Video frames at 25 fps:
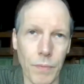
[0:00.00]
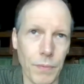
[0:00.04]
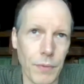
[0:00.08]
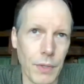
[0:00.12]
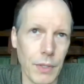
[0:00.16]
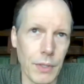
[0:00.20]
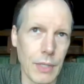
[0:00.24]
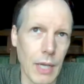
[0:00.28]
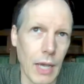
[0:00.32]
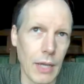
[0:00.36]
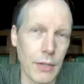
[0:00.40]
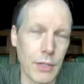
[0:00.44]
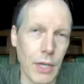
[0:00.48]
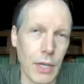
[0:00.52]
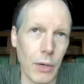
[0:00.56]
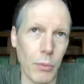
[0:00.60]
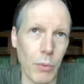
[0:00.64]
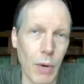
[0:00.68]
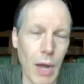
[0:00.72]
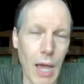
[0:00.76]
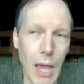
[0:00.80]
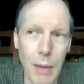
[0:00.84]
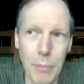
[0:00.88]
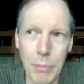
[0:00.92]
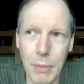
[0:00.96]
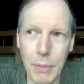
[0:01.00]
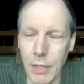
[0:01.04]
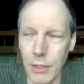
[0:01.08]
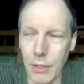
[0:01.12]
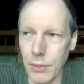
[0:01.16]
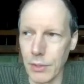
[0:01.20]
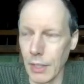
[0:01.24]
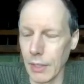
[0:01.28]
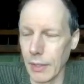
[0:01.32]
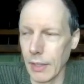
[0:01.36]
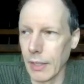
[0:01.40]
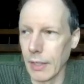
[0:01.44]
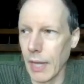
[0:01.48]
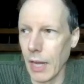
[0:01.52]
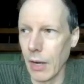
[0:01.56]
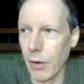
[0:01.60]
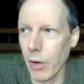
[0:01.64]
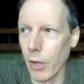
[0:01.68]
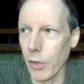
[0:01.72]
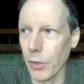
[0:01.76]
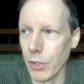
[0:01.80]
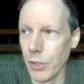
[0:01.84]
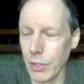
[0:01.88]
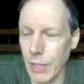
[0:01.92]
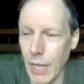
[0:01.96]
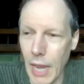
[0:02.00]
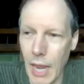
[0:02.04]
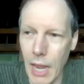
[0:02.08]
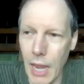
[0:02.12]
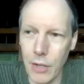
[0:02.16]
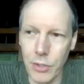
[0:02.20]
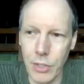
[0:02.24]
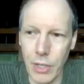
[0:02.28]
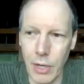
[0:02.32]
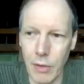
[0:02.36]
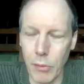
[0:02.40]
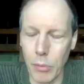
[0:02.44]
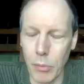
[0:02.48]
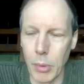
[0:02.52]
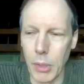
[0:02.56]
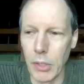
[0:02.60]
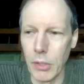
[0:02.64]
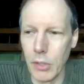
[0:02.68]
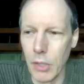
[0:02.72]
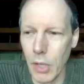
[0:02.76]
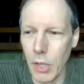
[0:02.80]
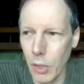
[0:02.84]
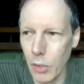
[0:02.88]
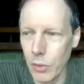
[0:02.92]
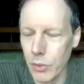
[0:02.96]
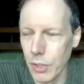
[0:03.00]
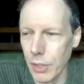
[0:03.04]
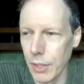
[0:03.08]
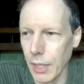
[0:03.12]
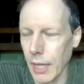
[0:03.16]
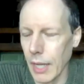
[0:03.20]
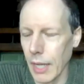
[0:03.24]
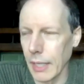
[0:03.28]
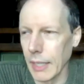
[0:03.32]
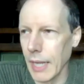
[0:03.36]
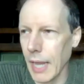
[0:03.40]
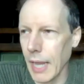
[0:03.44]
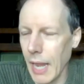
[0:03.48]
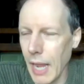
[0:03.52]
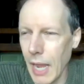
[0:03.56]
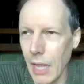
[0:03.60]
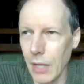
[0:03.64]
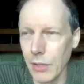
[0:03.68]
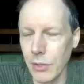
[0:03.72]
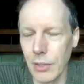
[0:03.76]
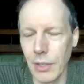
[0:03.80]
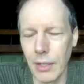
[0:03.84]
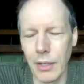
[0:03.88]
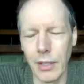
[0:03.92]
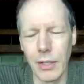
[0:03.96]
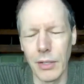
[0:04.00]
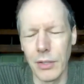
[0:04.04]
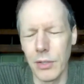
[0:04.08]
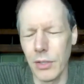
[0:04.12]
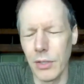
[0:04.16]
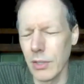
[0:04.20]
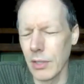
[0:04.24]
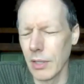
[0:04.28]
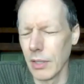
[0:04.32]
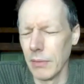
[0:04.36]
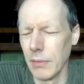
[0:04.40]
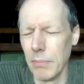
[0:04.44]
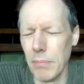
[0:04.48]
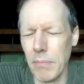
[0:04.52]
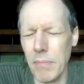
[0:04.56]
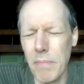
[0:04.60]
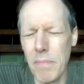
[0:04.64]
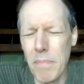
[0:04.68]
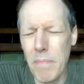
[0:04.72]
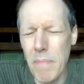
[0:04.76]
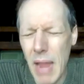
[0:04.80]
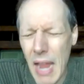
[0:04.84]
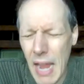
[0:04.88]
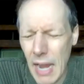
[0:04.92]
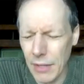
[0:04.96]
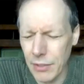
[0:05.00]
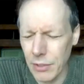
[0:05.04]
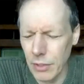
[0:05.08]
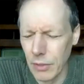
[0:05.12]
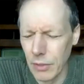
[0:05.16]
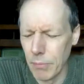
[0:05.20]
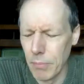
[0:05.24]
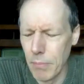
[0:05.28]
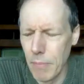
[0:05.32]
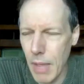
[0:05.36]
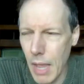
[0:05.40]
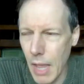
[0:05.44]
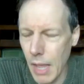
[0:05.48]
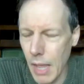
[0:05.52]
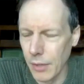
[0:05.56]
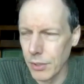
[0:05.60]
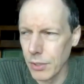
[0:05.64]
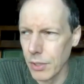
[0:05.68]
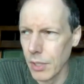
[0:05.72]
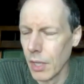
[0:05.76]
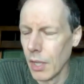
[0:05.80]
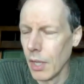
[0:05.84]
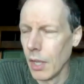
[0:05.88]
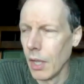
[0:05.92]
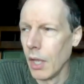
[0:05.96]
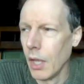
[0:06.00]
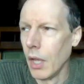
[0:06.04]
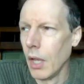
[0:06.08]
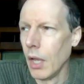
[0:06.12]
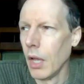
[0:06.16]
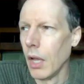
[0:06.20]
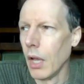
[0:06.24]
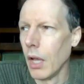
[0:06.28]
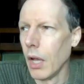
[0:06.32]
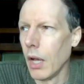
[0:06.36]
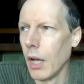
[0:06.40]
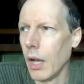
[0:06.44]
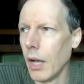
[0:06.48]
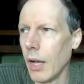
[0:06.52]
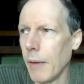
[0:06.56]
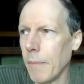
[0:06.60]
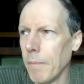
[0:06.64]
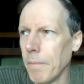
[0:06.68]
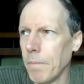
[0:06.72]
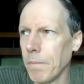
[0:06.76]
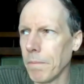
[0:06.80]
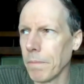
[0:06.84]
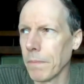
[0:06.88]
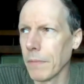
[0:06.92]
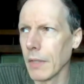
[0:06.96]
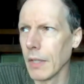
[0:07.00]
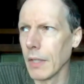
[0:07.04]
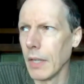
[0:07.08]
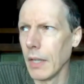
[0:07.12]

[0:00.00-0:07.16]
these guys get robbed because they carry all this cash and everybody knows that they got cash. And it's just a massive mess. Somebody